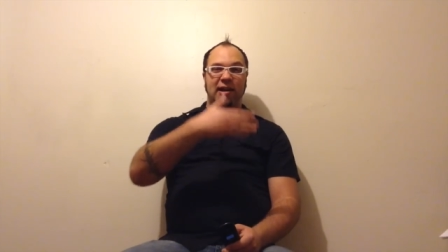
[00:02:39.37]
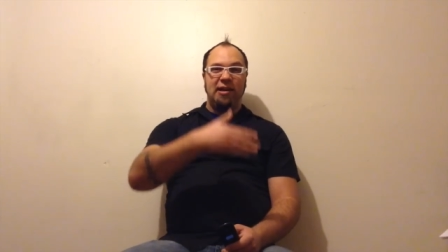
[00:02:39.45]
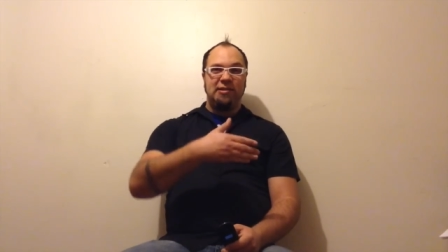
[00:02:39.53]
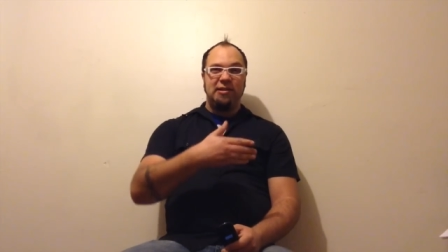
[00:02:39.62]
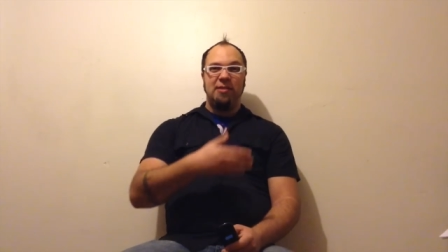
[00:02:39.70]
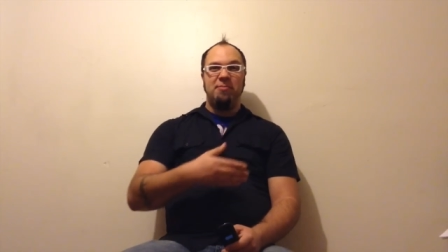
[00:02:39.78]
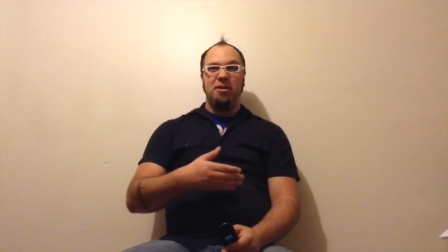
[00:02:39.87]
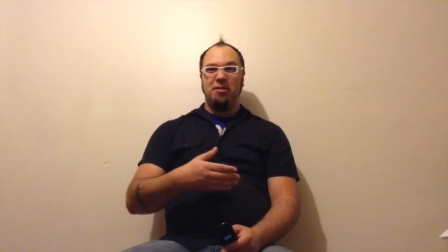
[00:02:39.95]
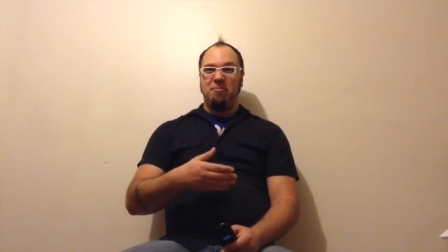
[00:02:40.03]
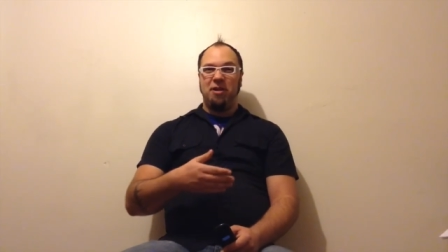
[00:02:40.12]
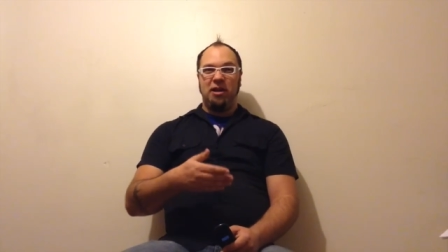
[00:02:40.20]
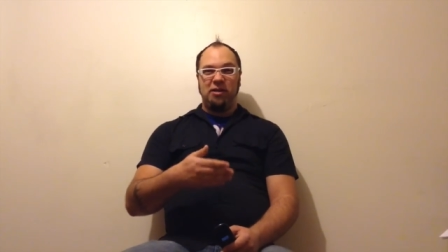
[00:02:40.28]
I slammed on
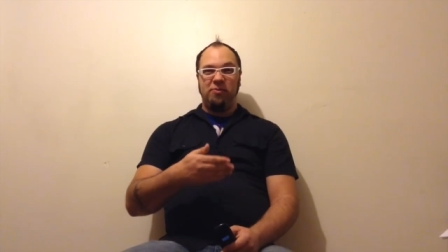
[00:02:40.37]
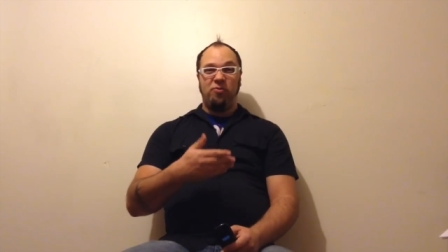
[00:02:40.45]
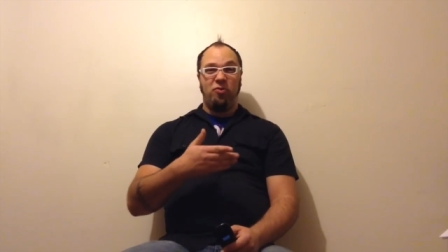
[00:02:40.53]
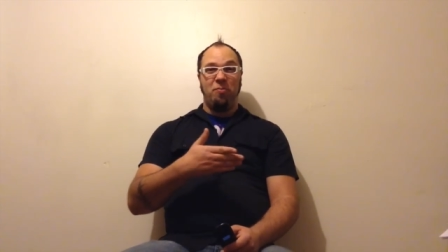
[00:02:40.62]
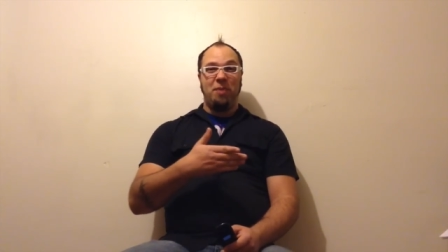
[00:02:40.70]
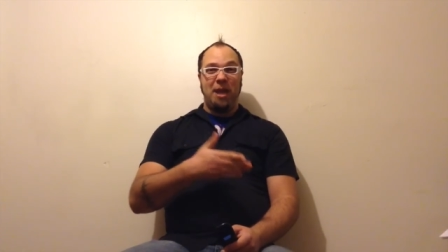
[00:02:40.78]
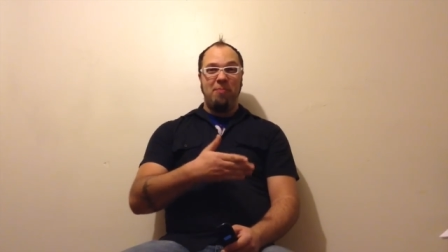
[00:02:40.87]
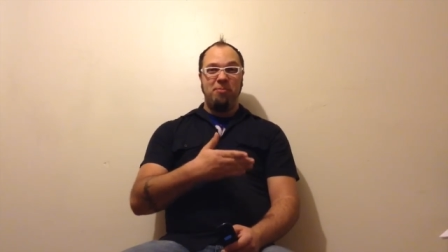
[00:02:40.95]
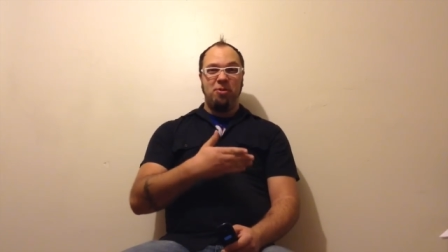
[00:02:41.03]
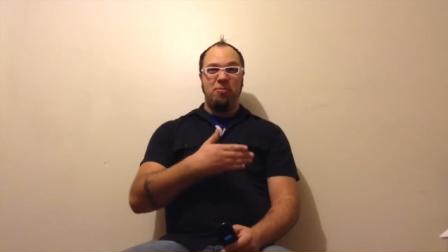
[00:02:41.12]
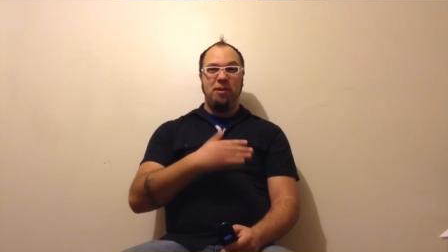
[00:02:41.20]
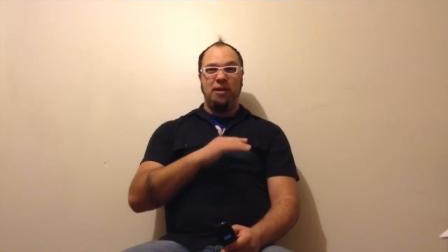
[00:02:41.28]
the brakes. From that
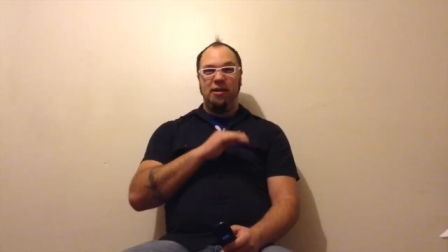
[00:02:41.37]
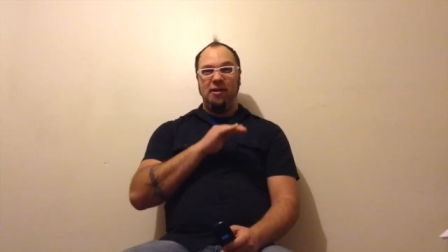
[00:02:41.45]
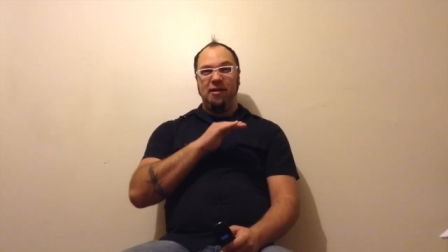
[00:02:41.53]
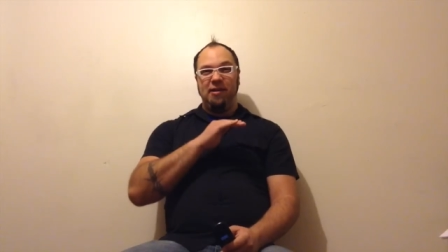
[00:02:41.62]
moment,